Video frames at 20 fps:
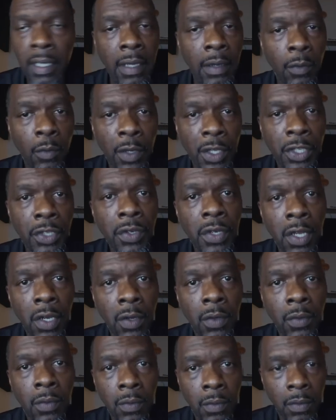when you
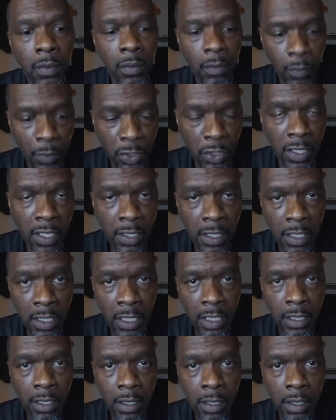get the
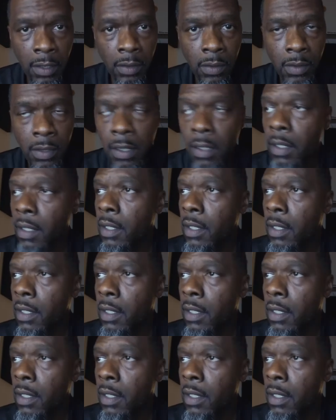clear to close.